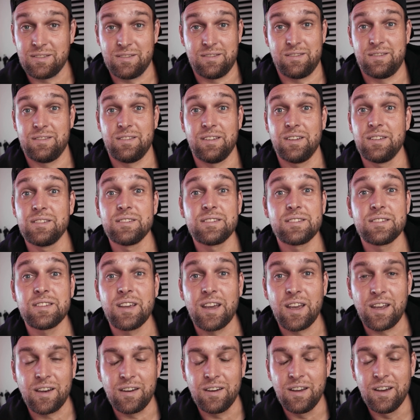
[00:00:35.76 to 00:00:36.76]
It's
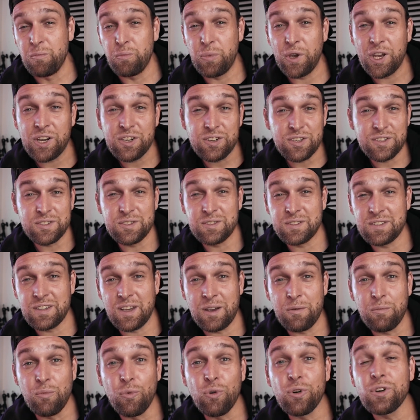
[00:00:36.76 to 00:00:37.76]
insane. Pictures
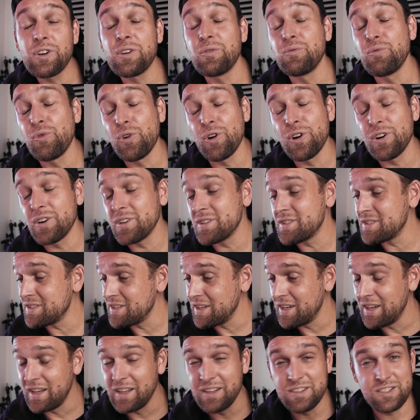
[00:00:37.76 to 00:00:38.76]
say more than
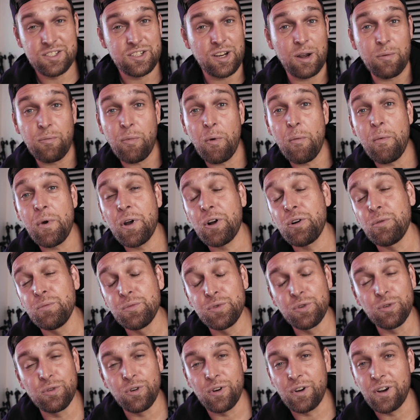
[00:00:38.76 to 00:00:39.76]
words. Let's jump on my
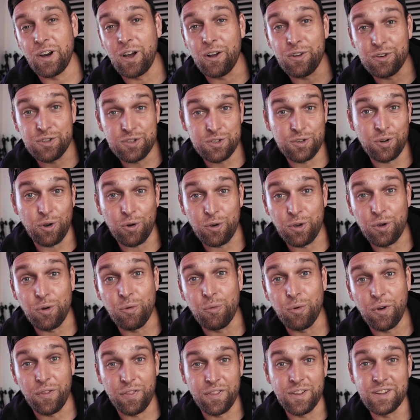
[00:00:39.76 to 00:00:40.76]
computer and I'll show you
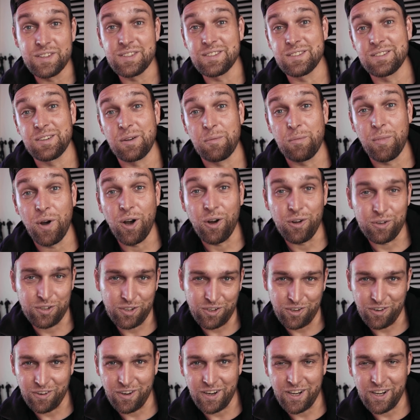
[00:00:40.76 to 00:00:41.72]
what this is about, all